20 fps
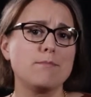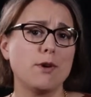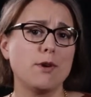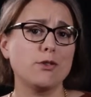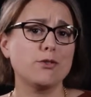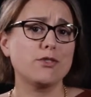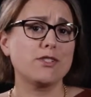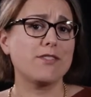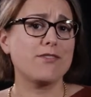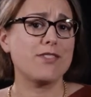
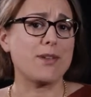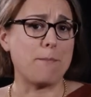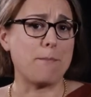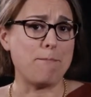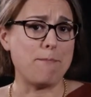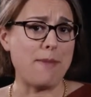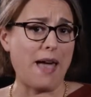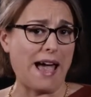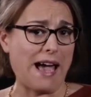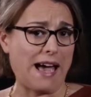Most of the
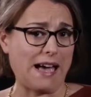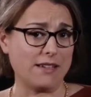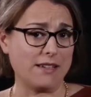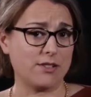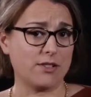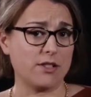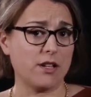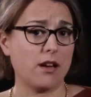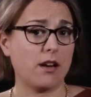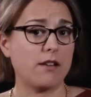
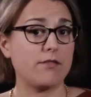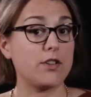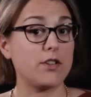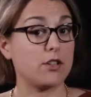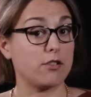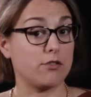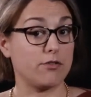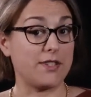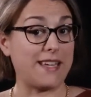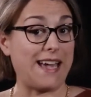mass of
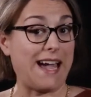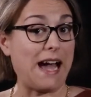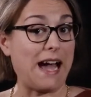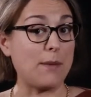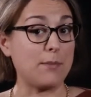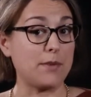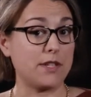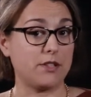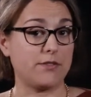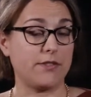the Earth's
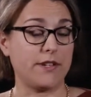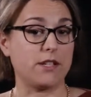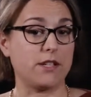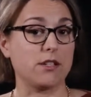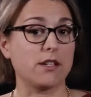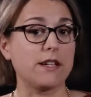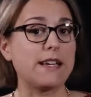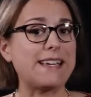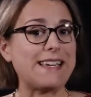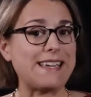
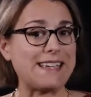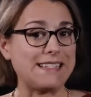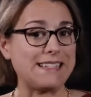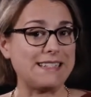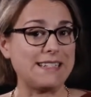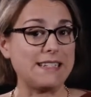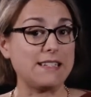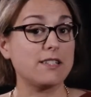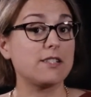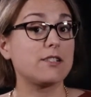atmosphere
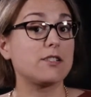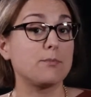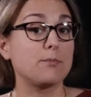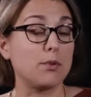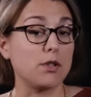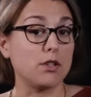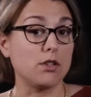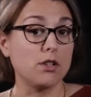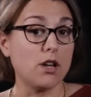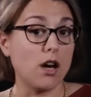exists
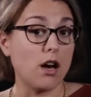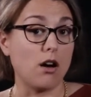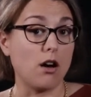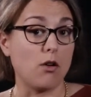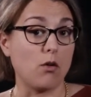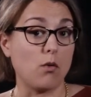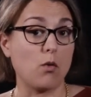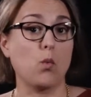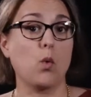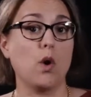
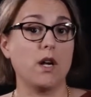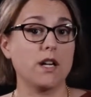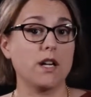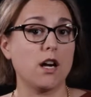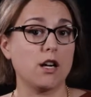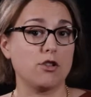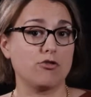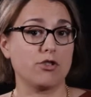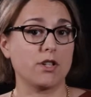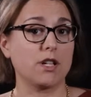below
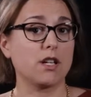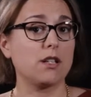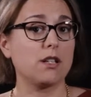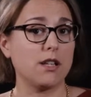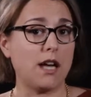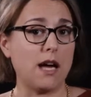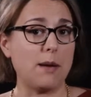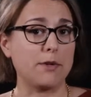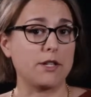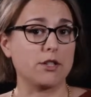100
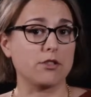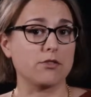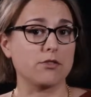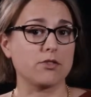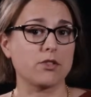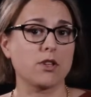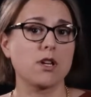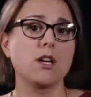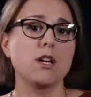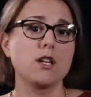
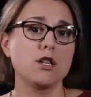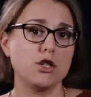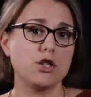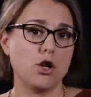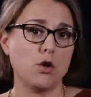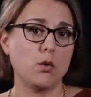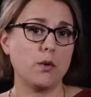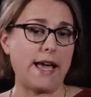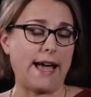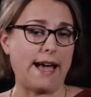kilometers,
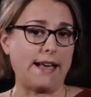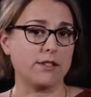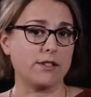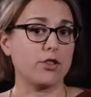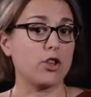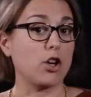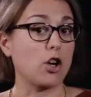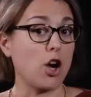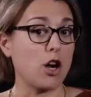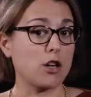known
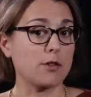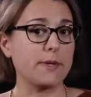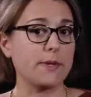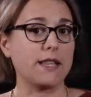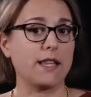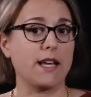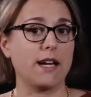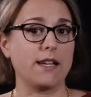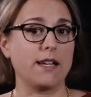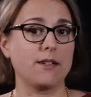as the
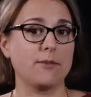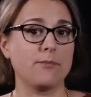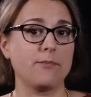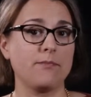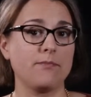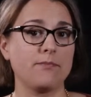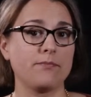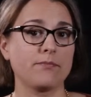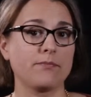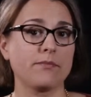Kármán line.
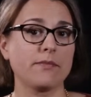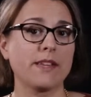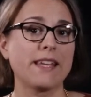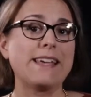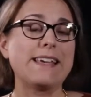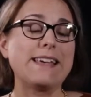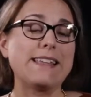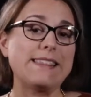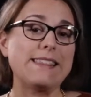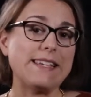
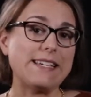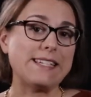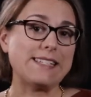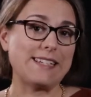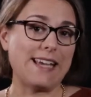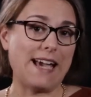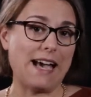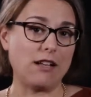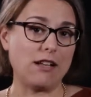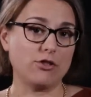
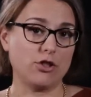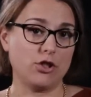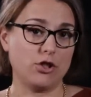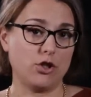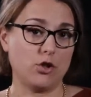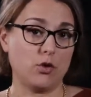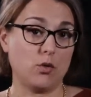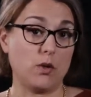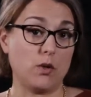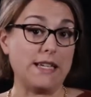This
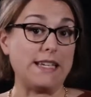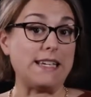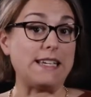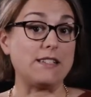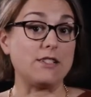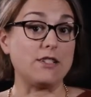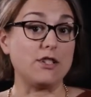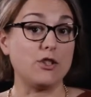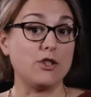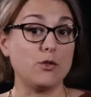altitude
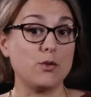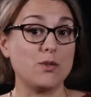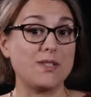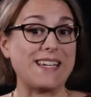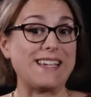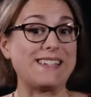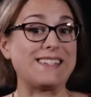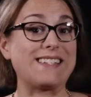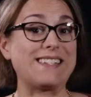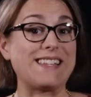is used
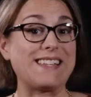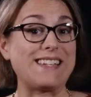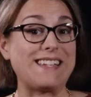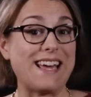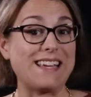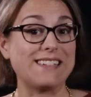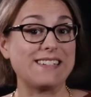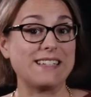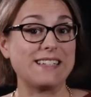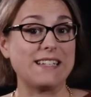as the
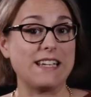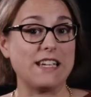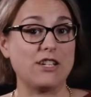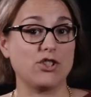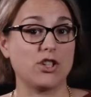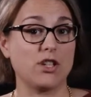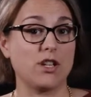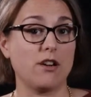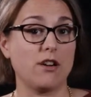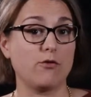
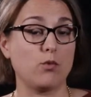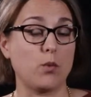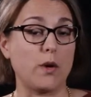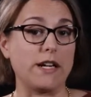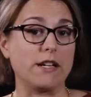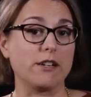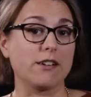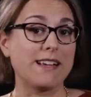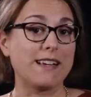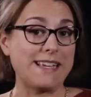designation of
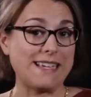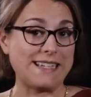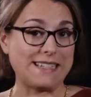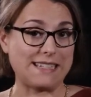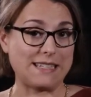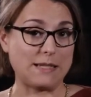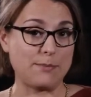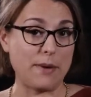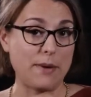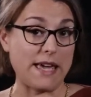where
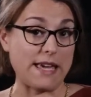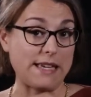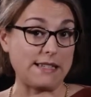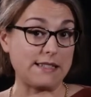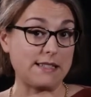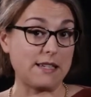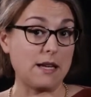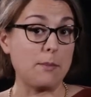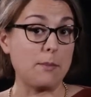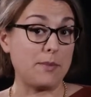
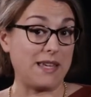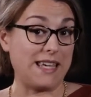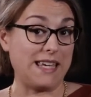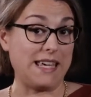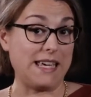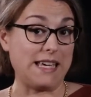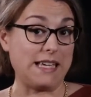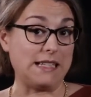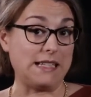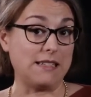space
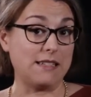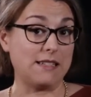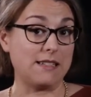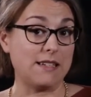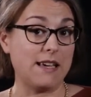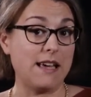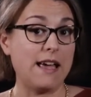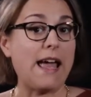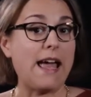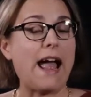
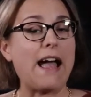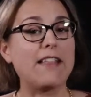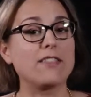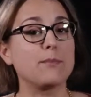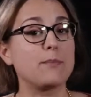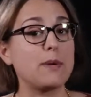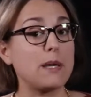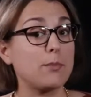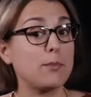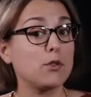begins and
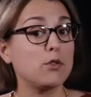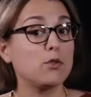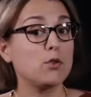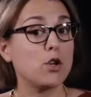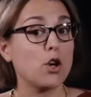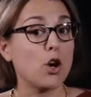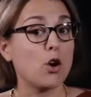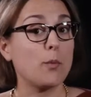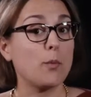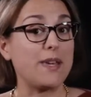the people
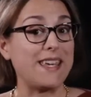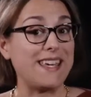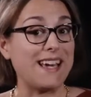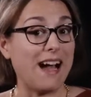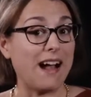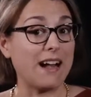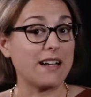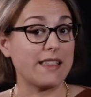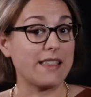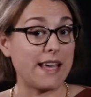who go
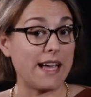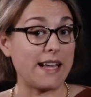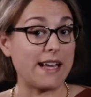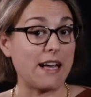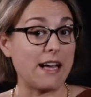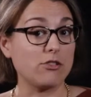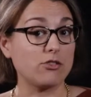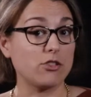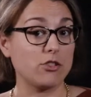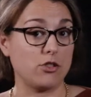beyond that
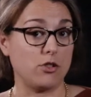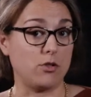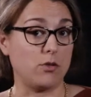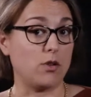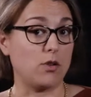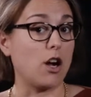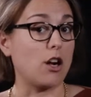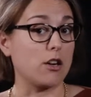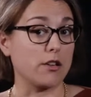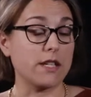
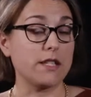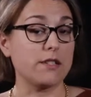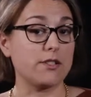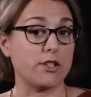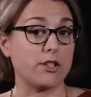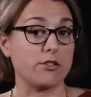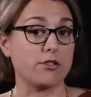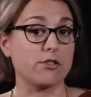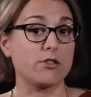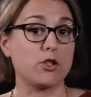altitude are
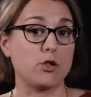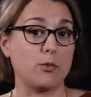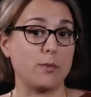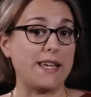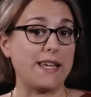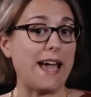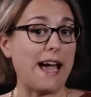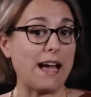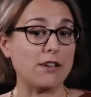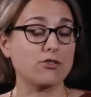considered to
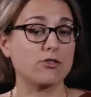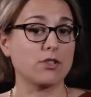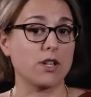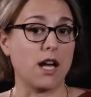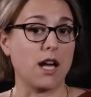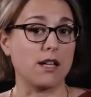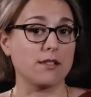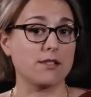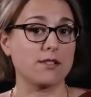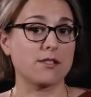be
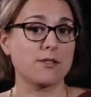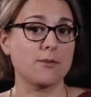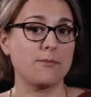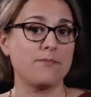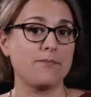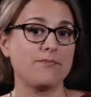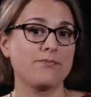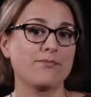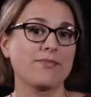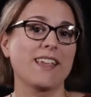astronauts.
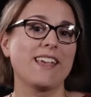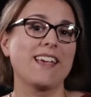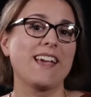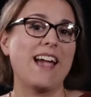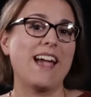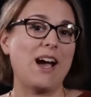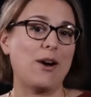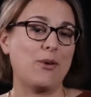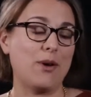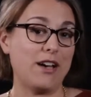
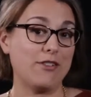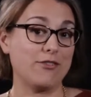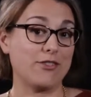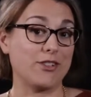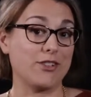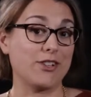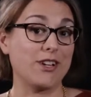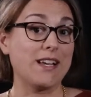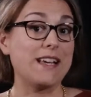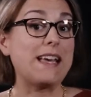
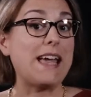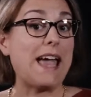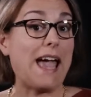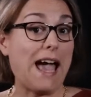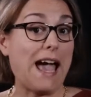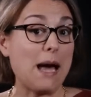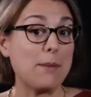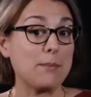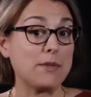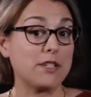However,
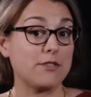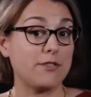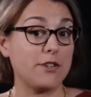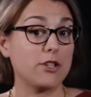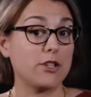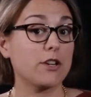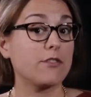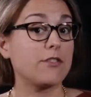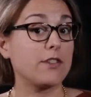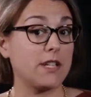
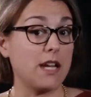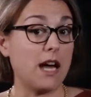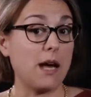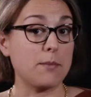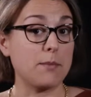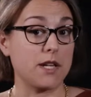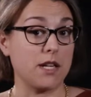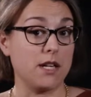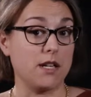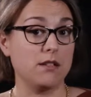atmospheric
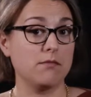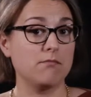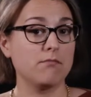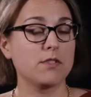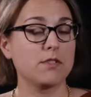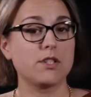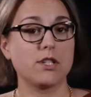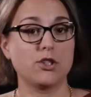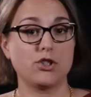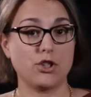phenomena,
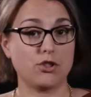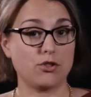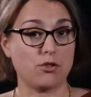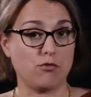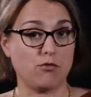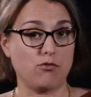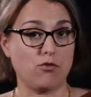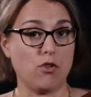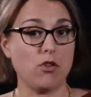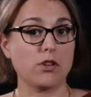such as
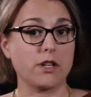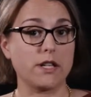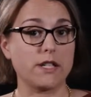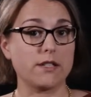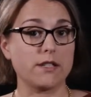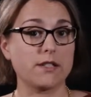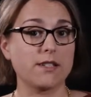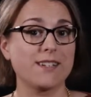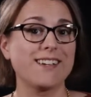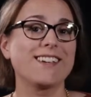
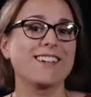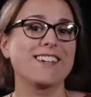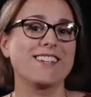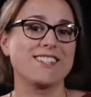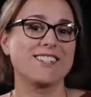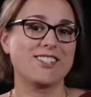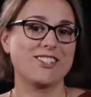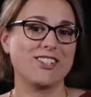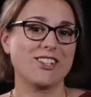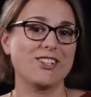auroras,
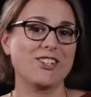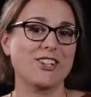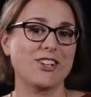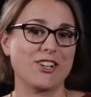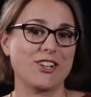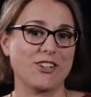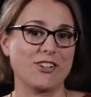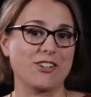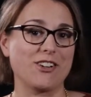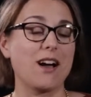can still
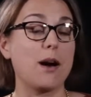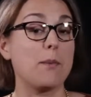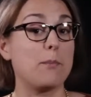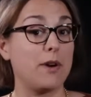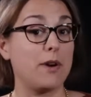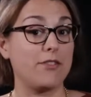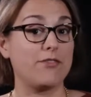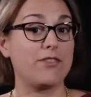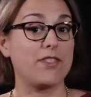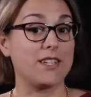occur
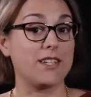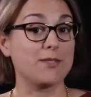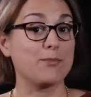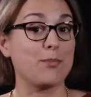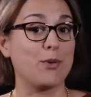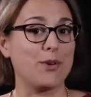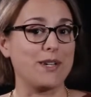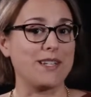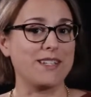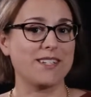above this
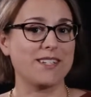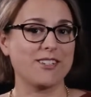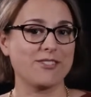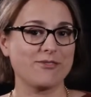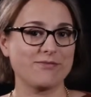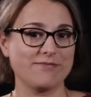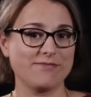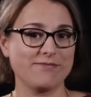point.